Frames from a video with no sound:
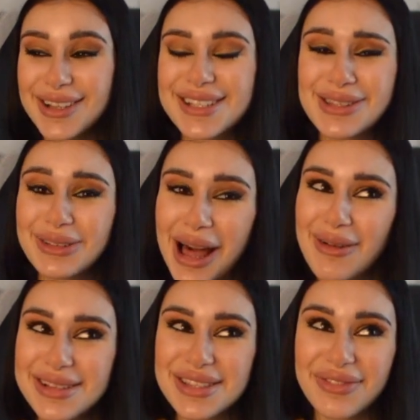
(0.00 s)
So that
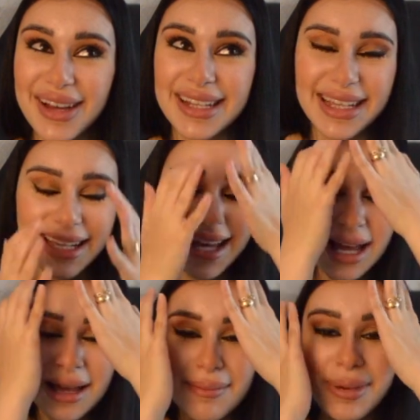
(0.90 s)
was funny.
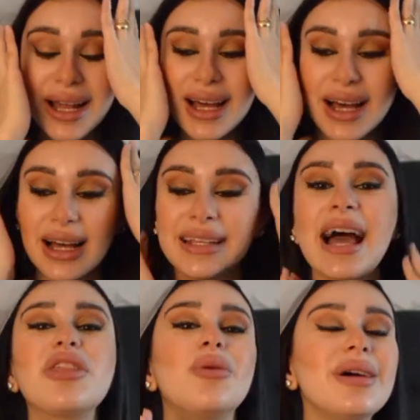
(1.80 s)
But
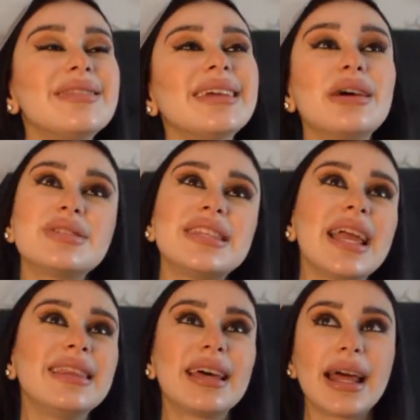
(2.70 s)
yeah, the one thing I was
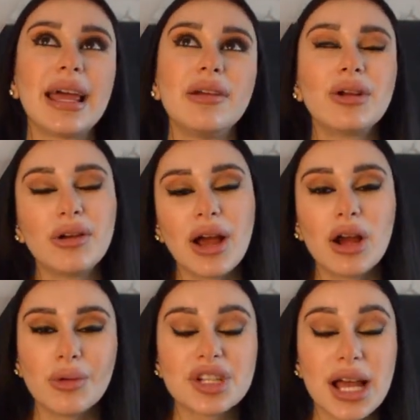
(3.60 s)
saying that I regret
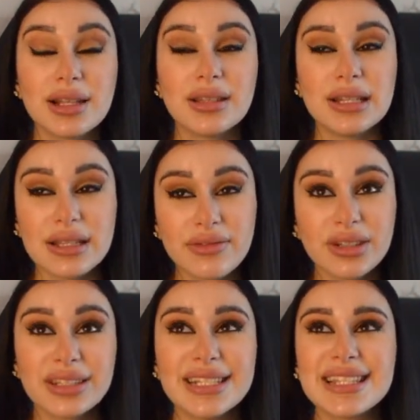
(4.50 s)
or wish I had done
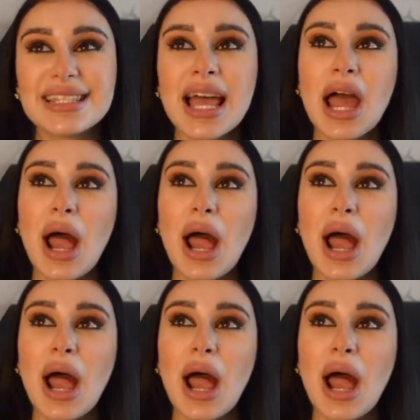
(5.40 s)
differently is,